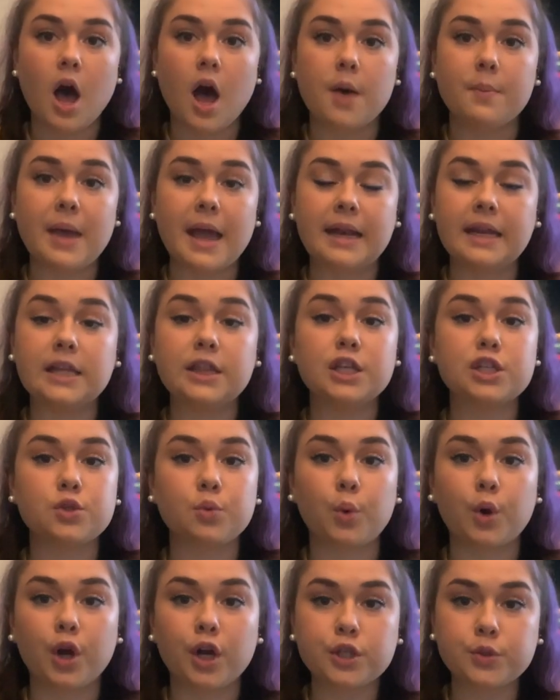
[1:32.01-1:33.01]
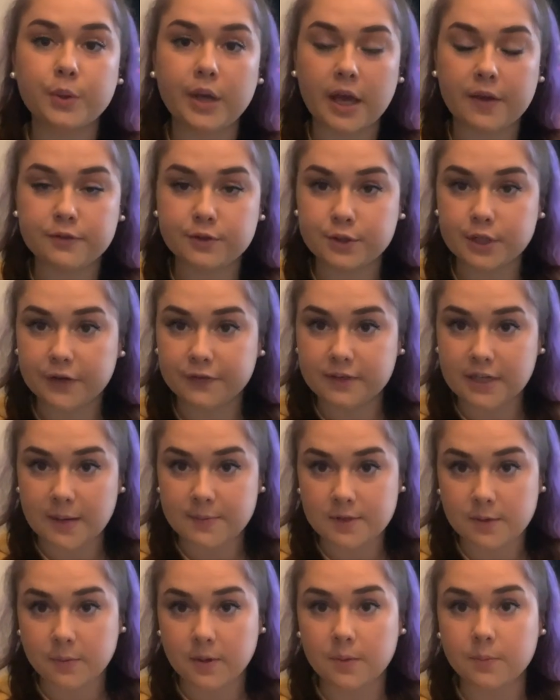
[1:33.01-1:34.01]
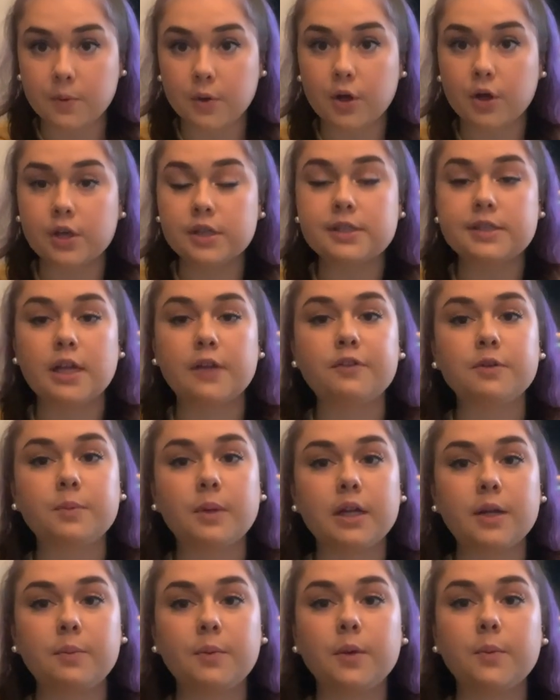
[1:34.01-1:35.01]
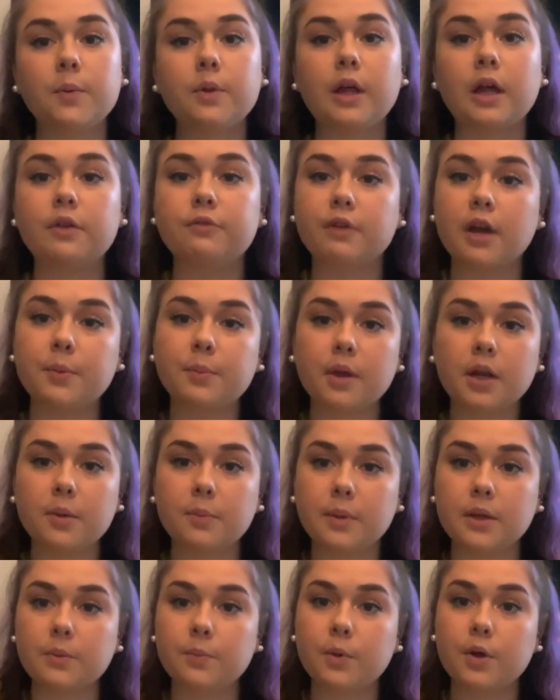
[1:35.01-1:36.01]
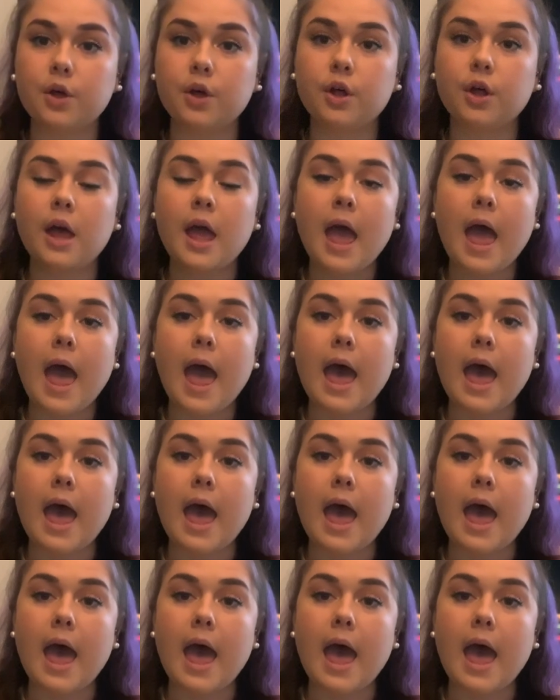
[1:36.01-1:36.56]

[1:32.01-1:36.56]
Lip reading: And in this world, we have two different types of people, silver-blooded people and red-blooded people,